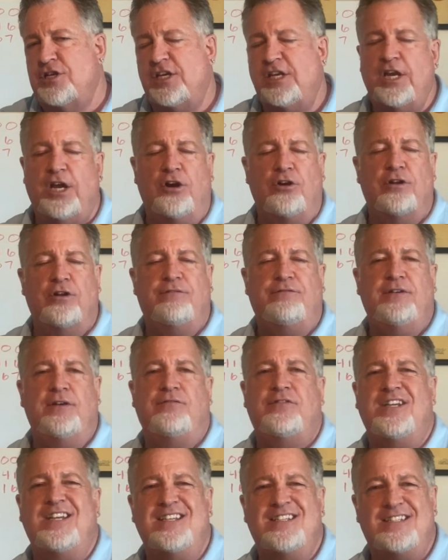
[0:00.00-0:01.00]
a year to
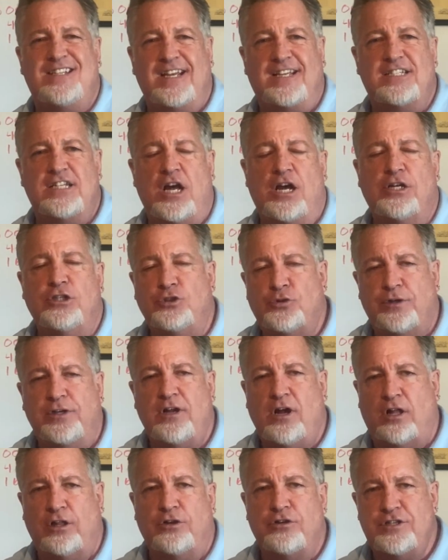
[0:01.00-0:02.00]

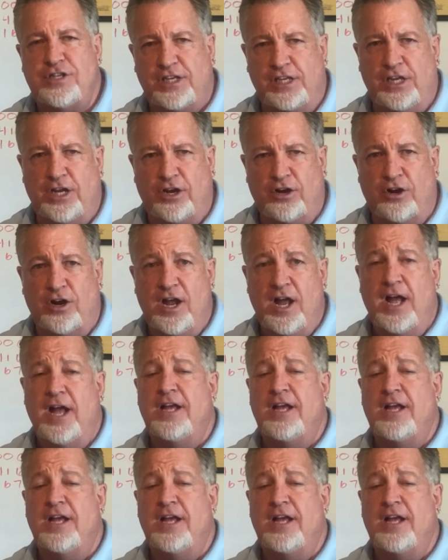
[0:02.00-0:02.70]
$5,600 a year.